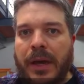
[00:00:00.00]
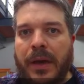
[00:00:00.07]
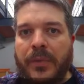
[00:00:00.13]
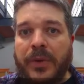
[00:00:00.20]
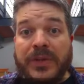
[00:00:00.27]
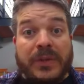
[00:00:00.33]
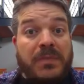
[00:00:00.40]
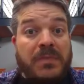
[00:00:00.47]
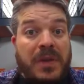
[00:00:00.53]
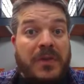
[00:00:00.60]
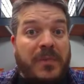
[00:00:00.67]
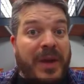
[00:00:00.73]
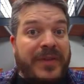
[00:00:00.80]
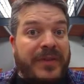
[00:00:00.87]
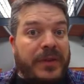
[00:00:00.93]
which is
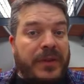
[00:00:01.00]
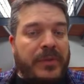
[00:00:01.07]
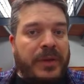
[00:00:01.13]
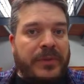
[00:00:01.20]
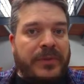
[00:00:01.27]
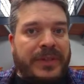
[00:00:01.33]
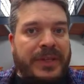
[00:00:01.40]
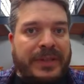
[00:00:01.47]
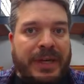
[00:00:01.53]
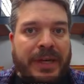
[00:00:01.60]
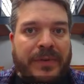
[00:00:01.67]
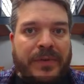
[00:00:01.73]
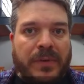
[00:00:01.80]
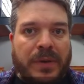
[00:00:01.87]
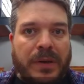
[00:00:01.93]
basically what it was
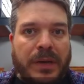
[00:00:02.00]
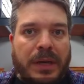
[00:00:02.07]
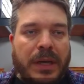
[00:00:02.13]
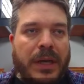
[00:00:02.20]
designed for.